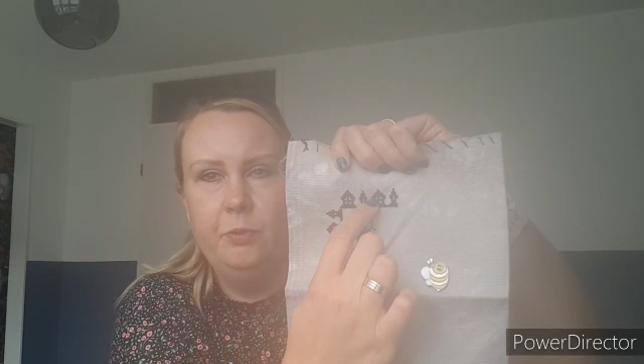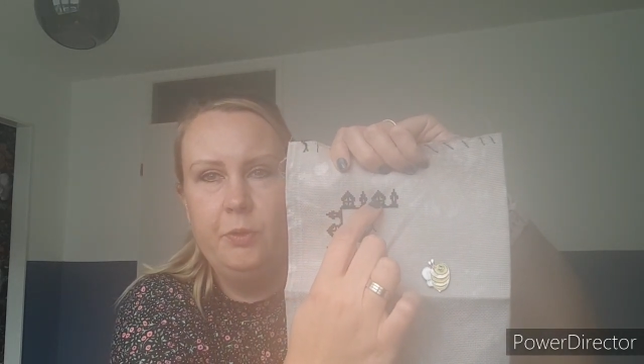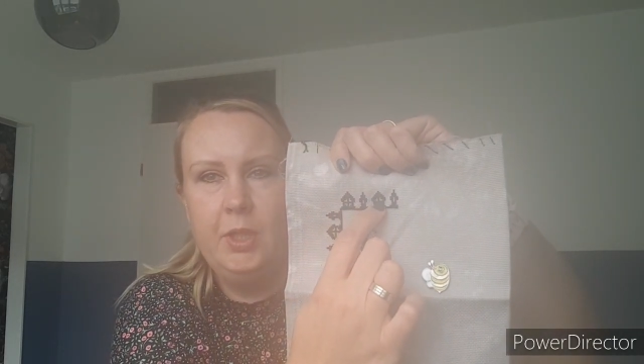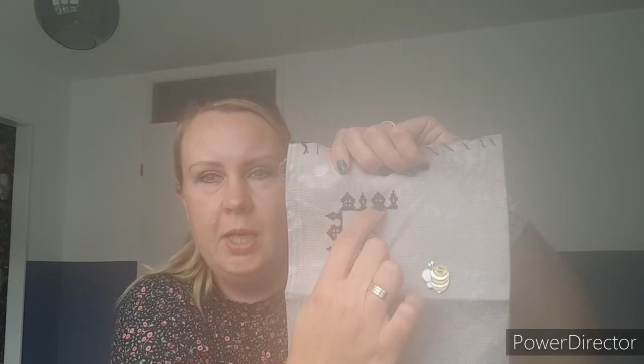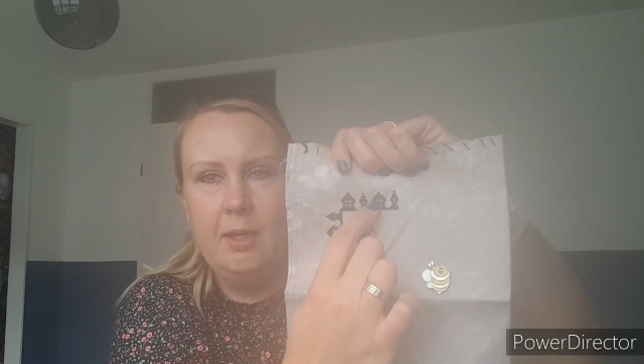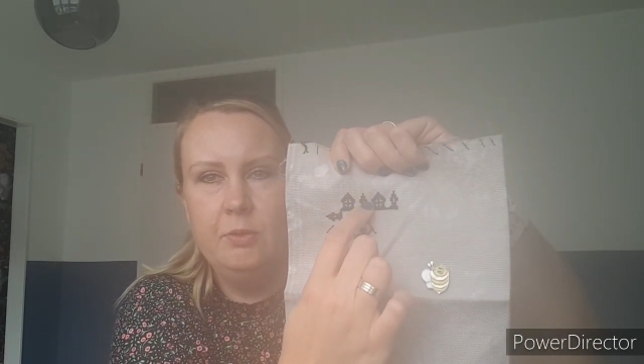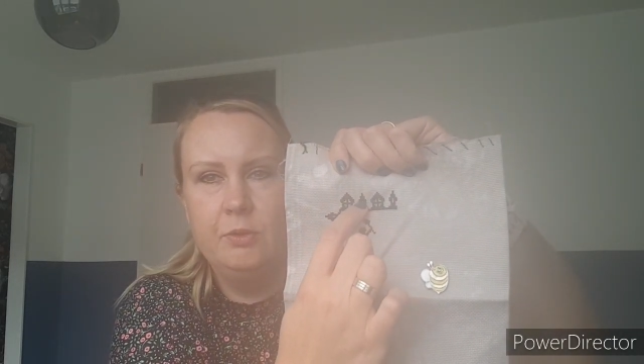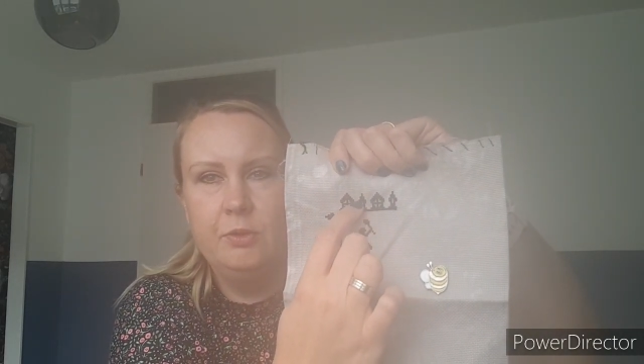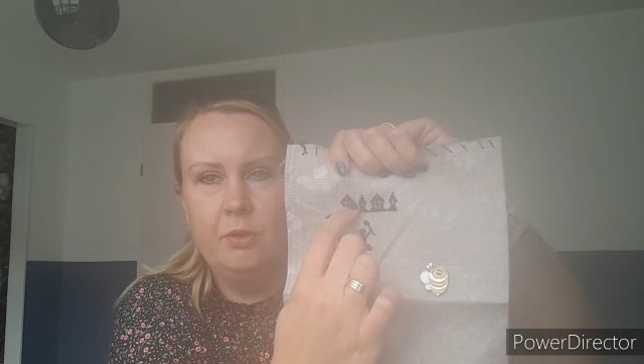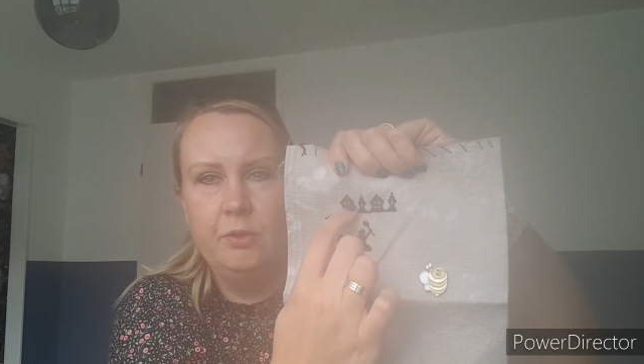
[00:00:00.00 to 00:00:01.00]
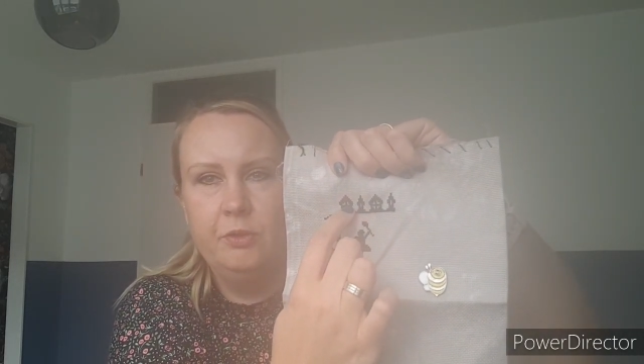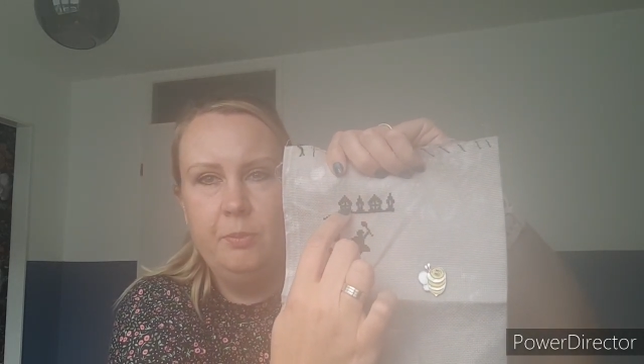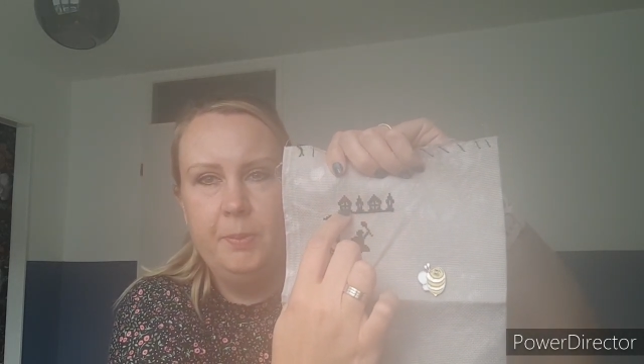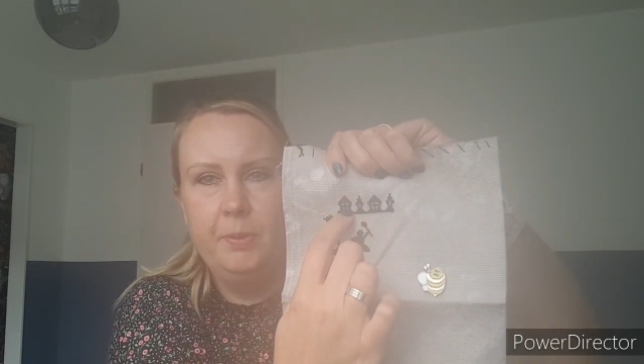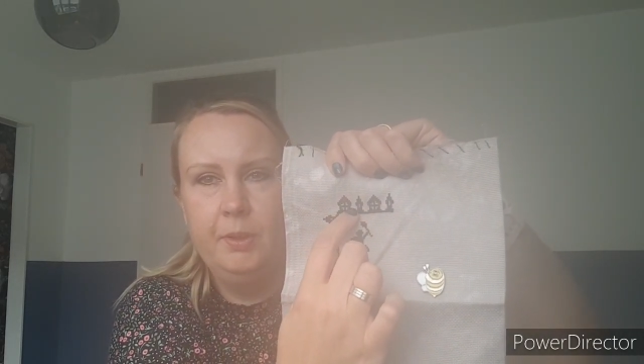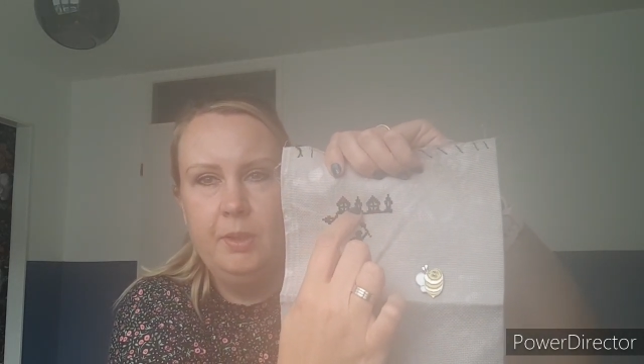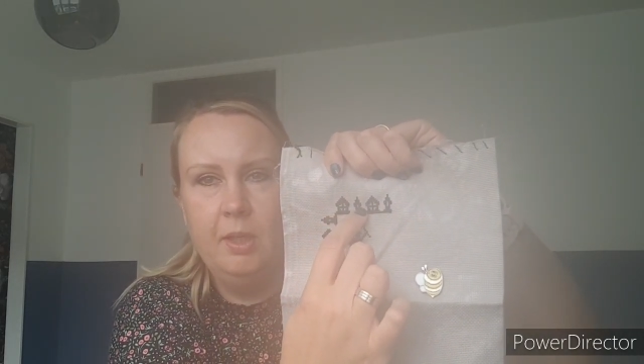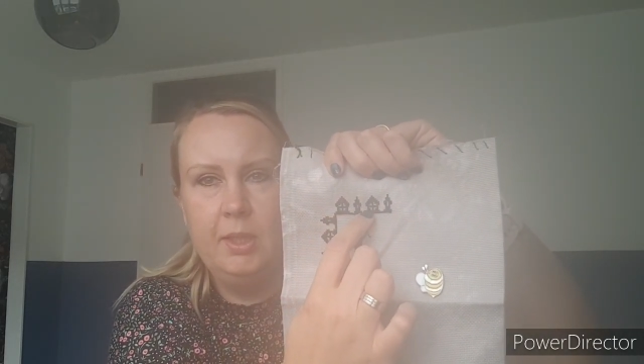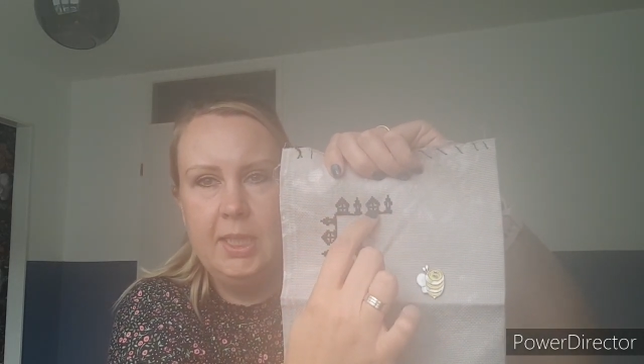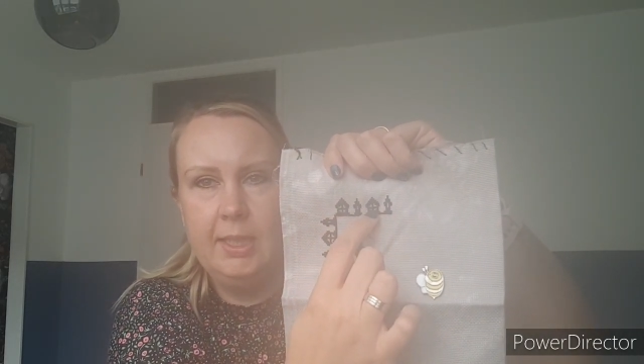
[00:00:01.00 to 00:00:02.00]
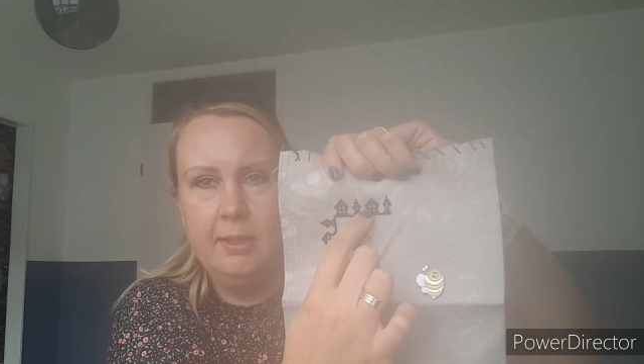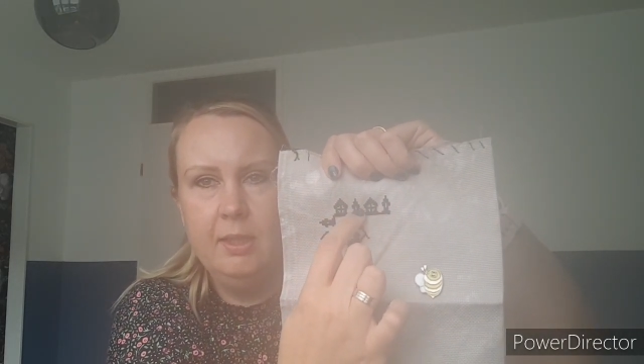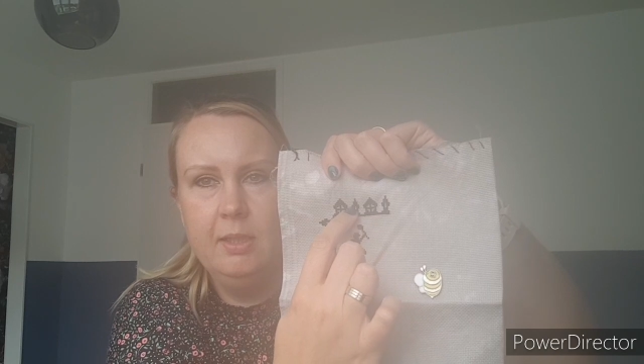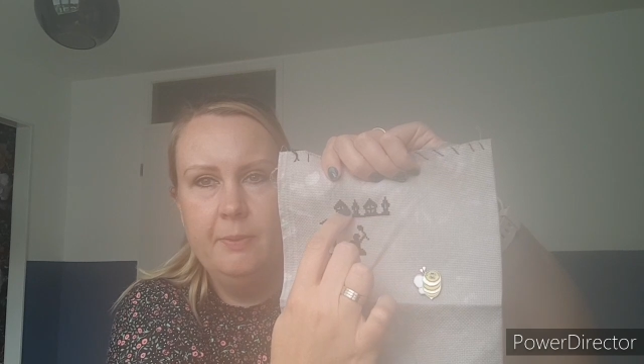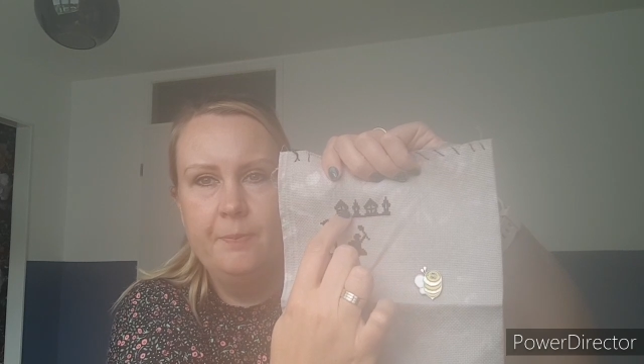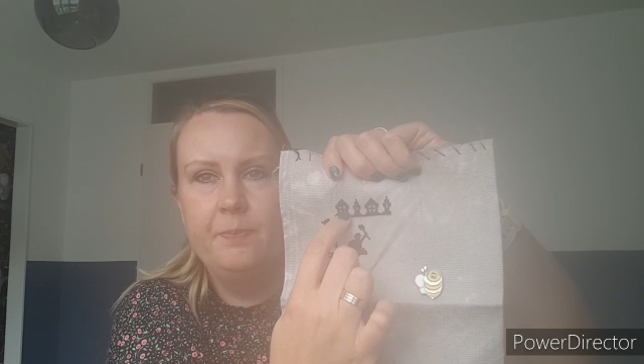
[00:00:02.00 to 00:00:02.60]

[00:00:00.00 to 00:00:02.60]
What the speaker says: 3 houses on top done here.